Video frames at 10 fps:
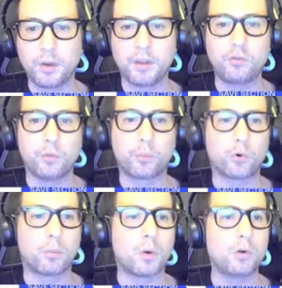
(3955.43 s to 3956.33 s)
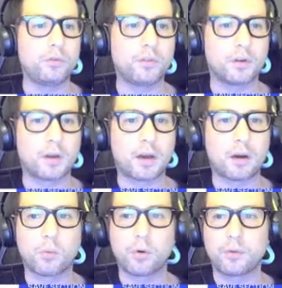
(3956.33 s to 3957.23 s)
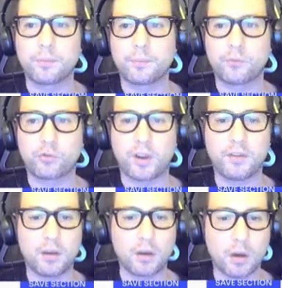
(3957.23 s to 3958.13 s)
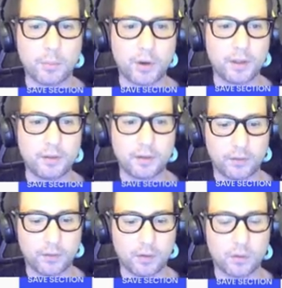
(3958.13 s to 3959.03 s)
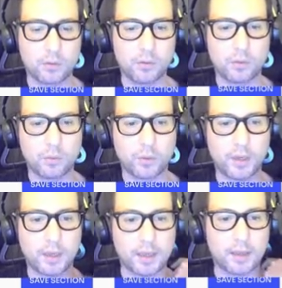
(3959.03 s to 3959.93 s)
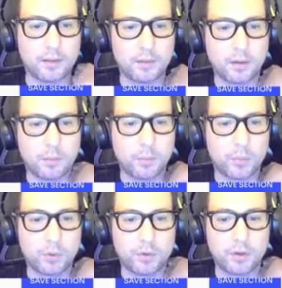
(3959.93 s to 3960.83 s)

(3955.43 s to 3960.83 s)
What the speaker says: need to promote our trading component, so we can put